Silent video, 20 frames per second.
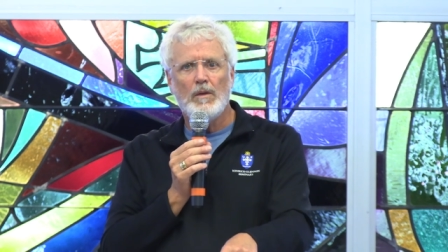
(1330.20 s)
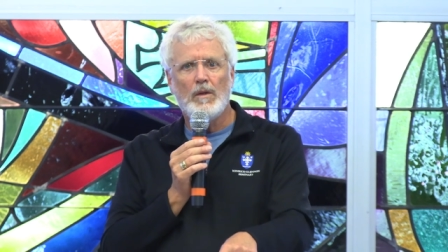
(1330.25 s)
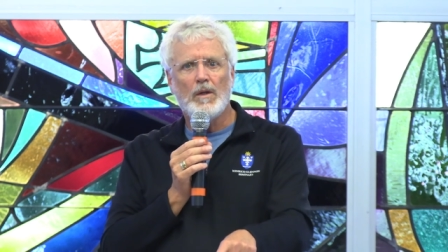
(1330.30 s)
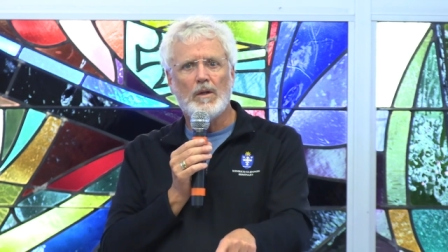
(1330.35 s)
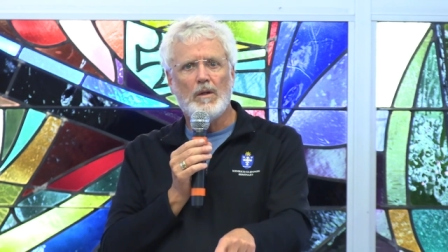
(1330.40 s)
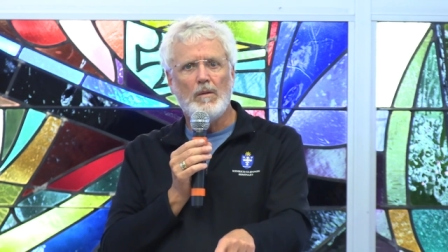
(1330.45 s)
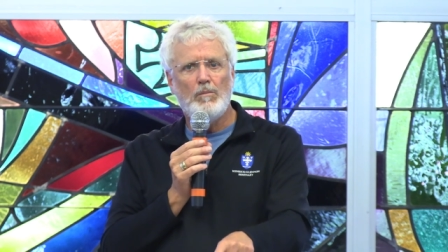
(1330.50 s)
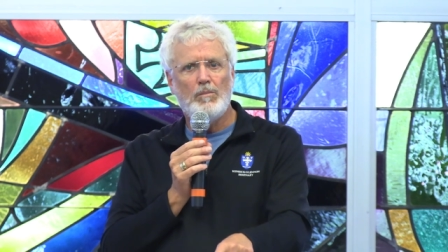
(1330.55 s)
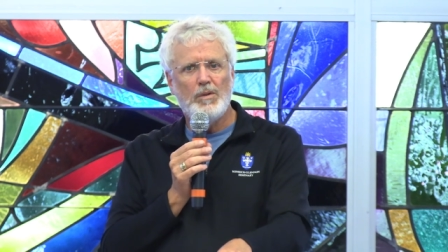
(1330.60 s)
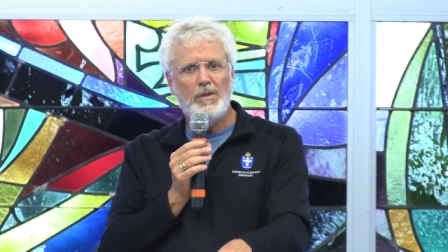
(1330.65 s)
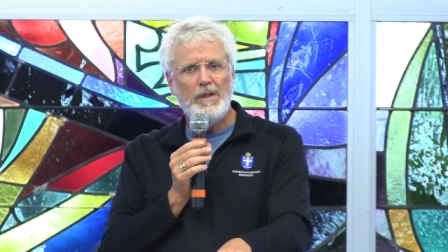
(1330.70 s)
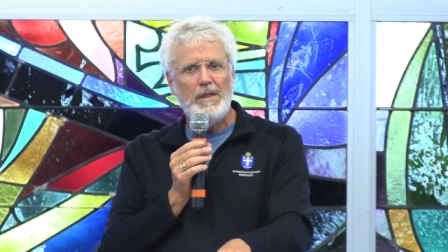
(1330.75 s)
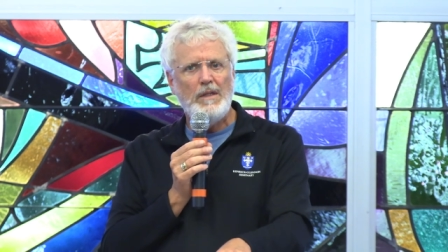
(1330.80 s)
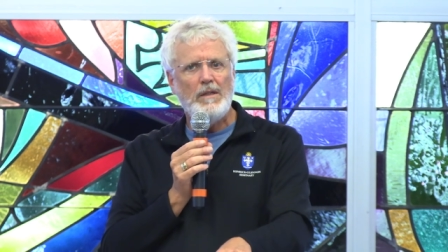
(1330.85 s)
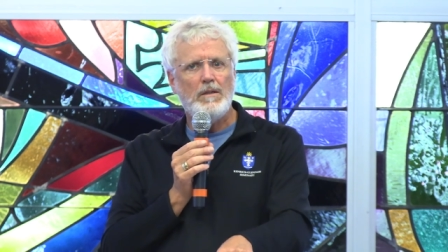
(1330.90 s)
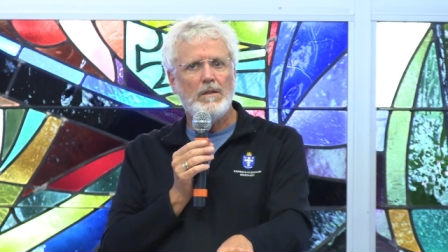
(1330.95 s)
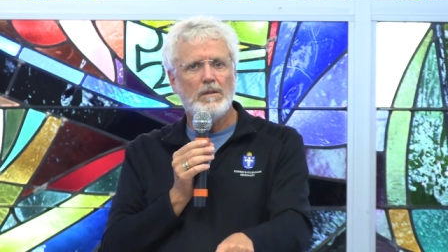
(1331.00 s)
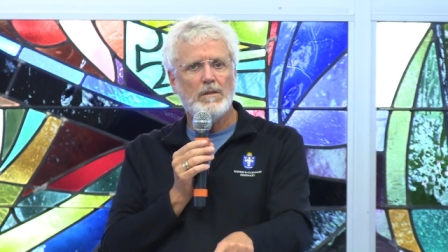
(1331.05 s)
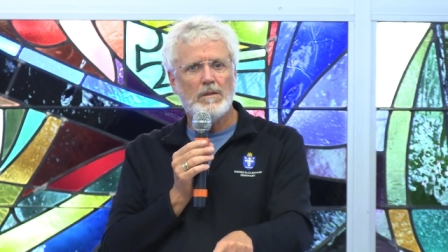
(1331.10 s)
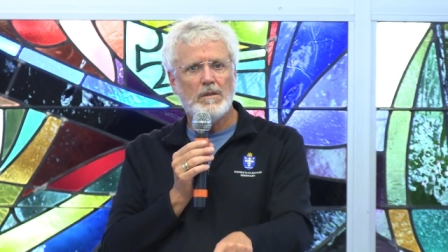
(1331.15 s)
the
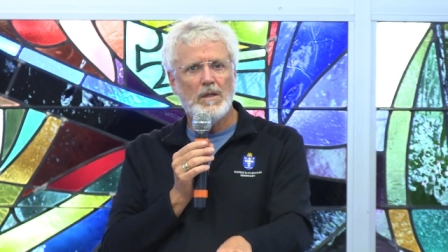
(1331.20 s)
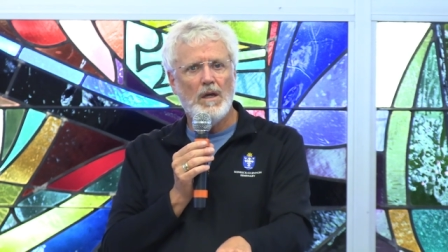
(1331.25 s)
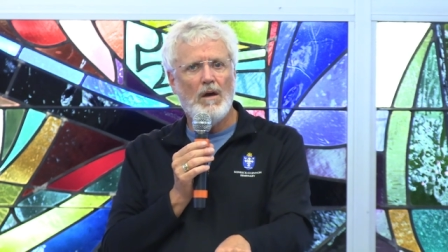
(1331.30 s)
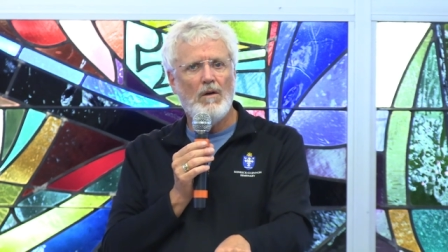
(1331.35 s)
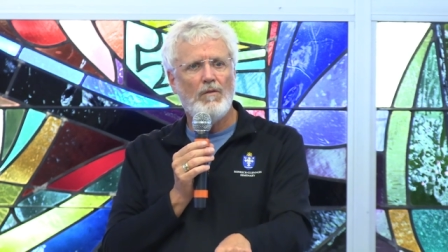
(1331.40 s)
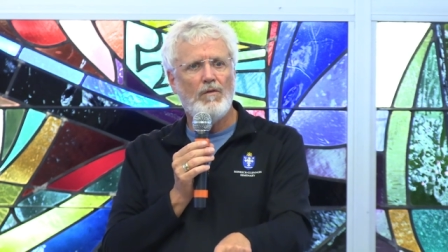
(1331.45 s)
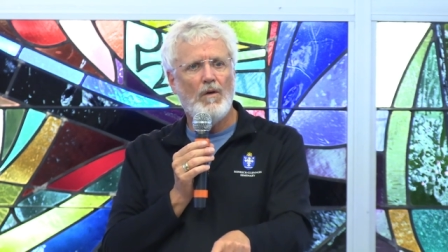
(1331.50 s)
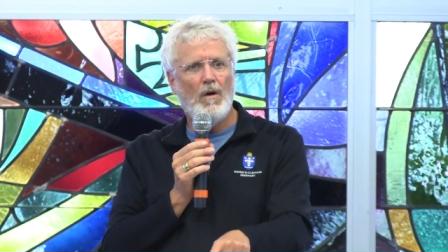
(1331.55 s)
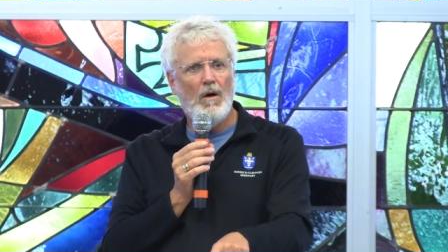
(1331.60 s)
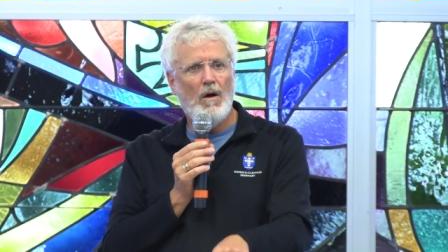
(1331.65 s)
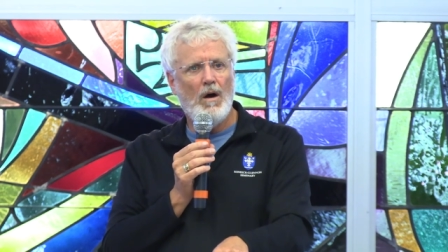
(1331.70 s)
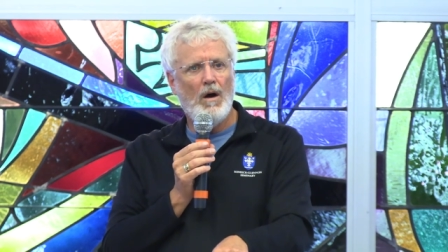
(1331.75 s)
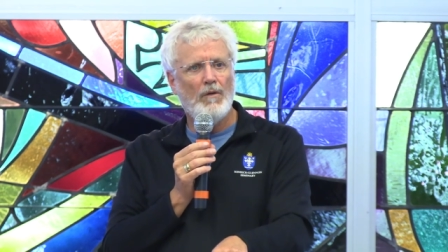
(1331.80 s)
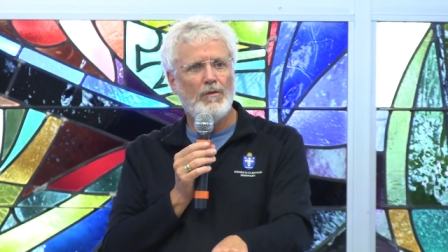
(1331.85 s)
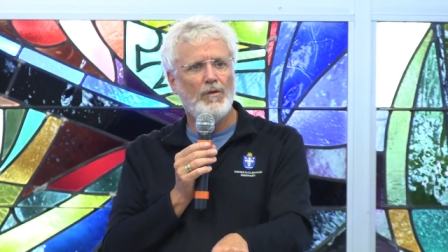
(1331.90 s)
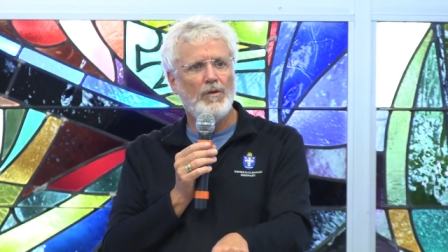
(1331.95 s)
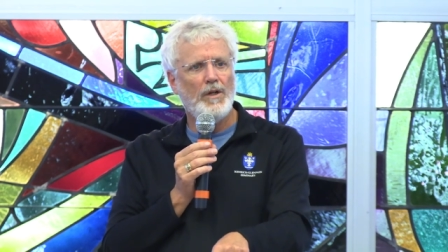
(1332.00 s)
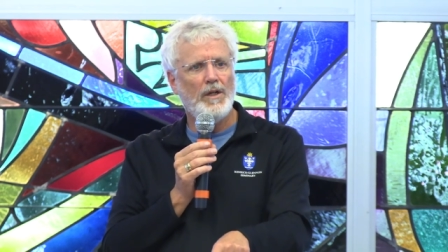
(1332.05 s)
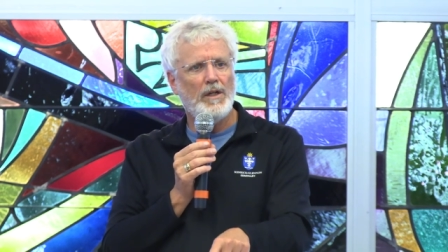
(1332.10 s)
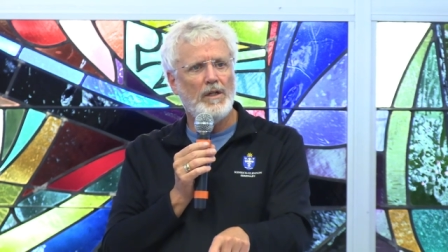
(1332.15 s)
complete self
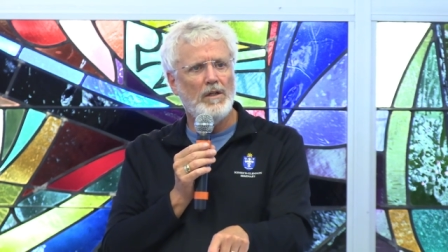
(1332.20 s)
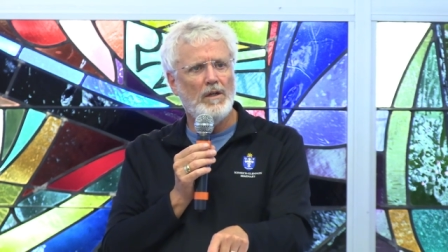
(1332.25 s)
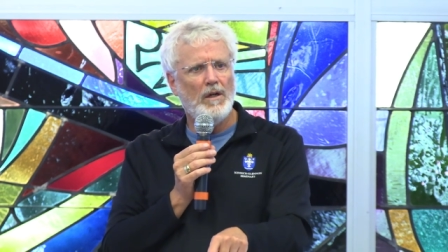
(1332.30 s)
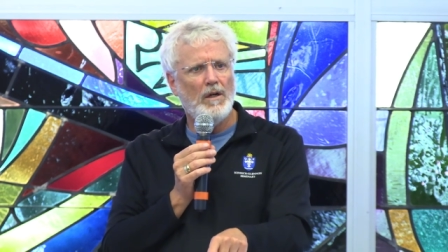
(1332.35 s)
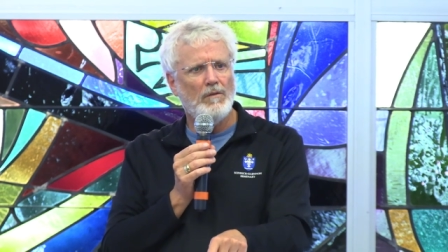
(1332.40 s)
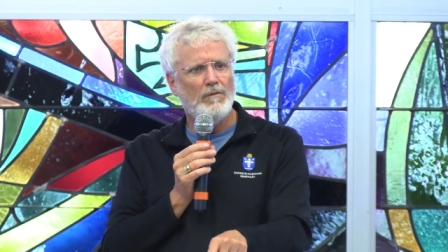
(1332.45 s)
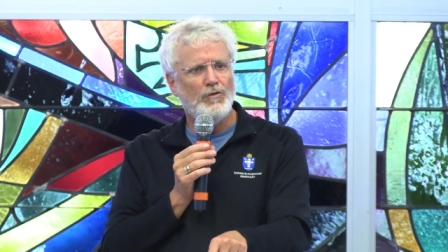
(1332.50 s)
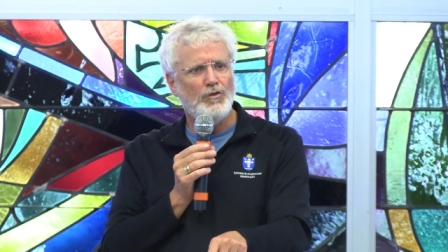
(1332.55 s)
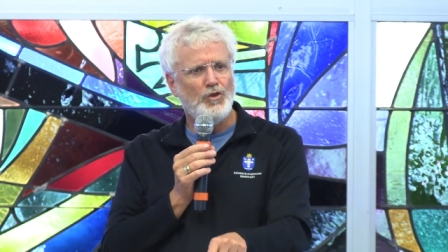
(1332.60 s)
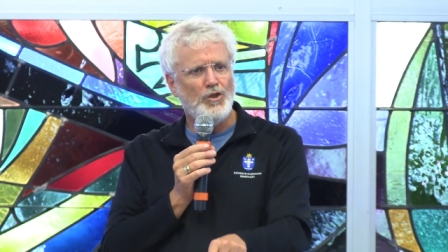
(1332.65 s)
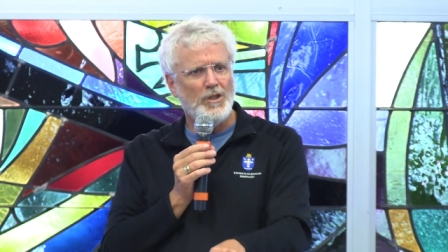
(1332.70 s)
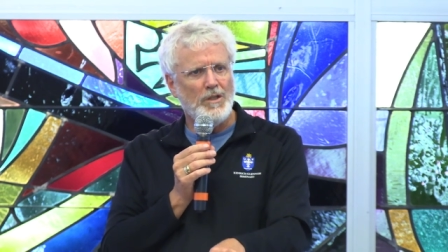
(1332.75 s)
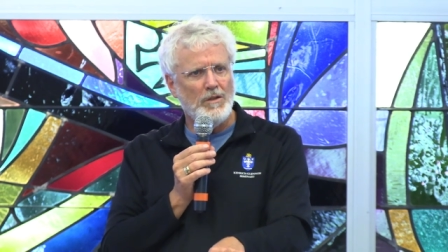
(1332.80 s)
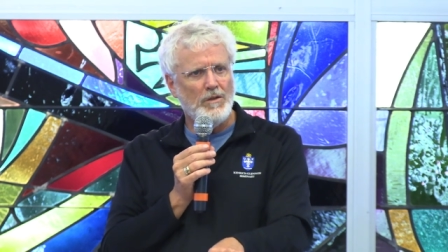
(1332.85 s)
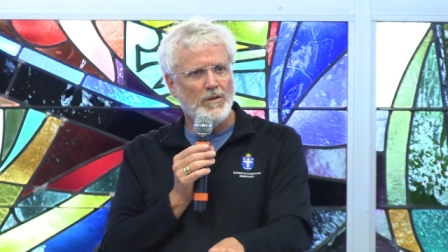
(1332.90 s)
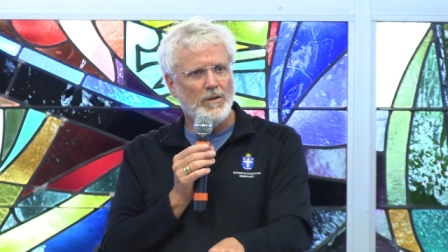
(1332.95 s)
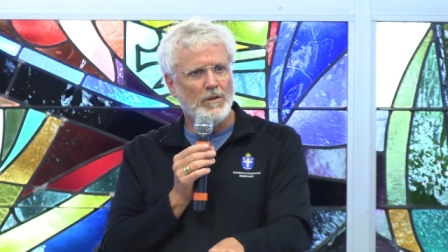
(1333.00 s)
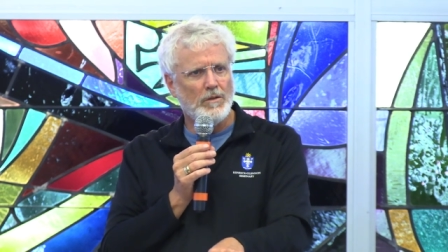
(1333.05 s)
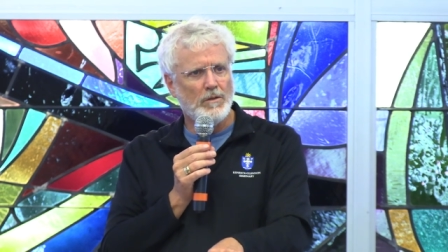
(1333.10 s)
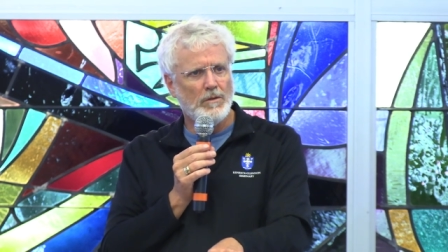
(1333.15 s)
offering of
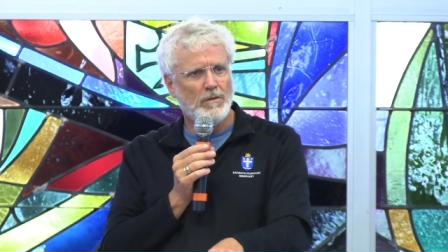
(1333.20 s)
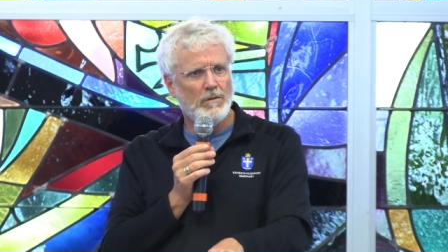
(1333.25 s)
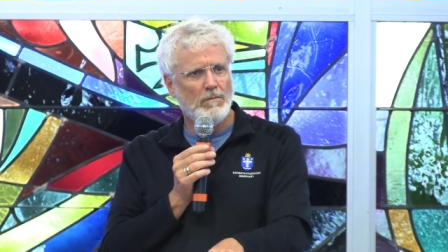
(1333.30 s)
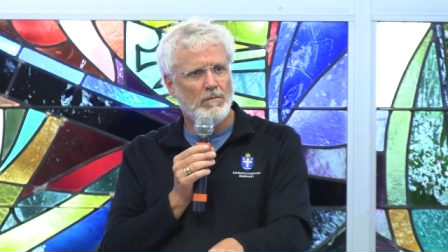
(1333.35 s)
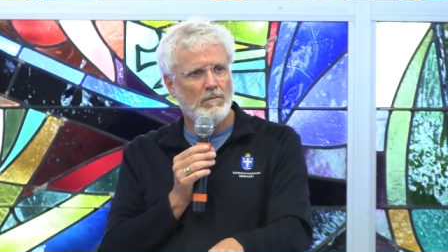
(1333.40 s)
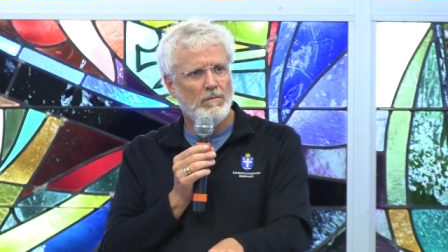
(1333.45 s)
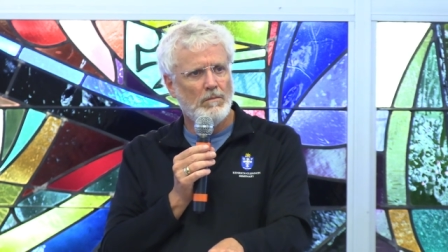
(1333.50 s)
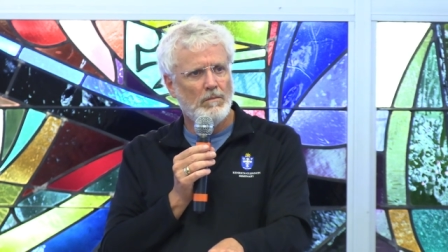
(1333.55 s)
Jesus.